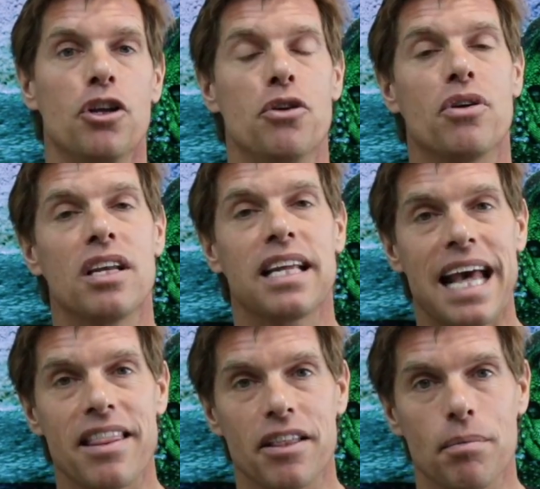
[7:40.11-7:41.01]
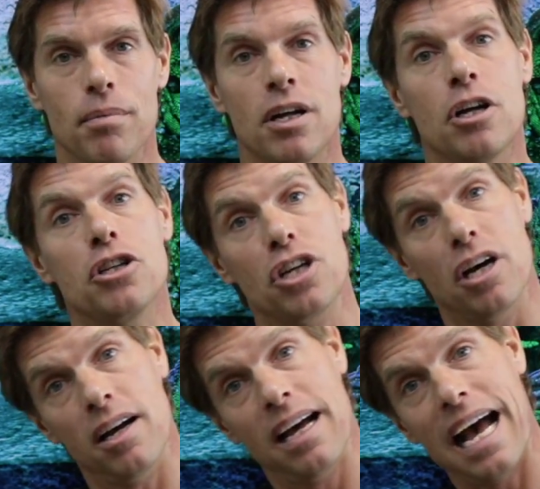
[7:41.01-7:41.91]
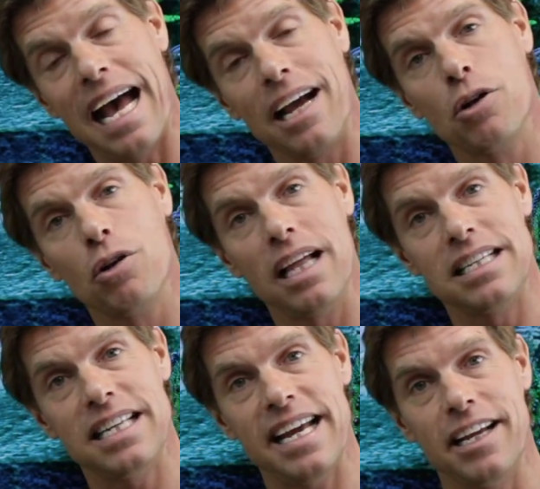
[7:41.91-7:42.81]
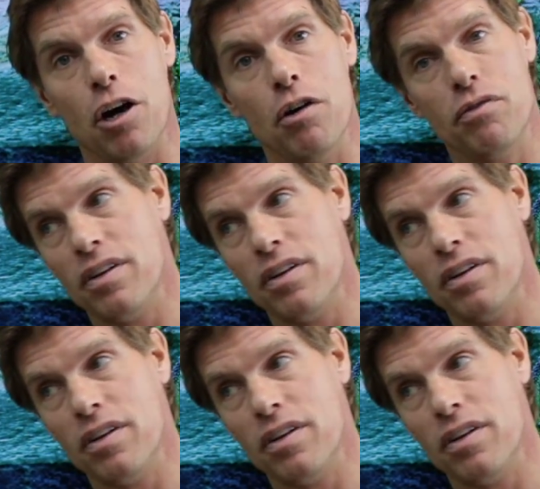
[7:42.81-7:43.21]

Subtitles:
You can get them to angle their takeoff,